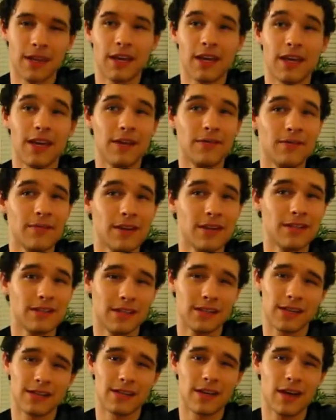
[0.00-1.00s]

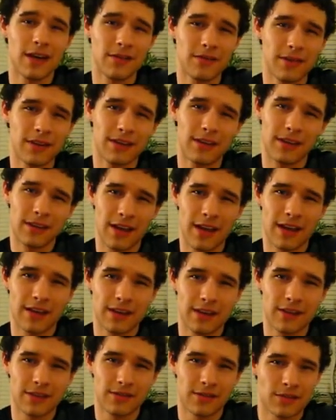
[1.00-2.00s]
Infants, it's
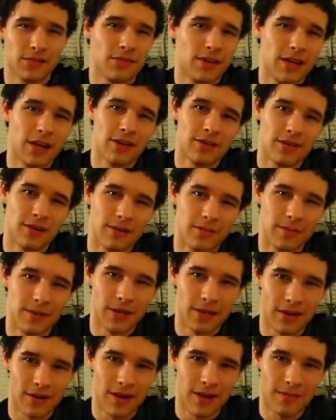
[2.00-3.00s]
180 to 300
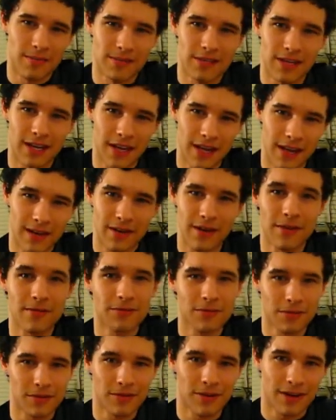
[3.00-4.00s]
milligrams a day of
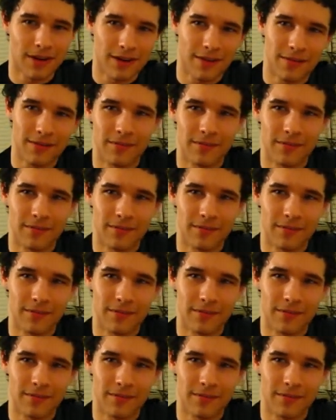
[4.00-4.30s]
chloride.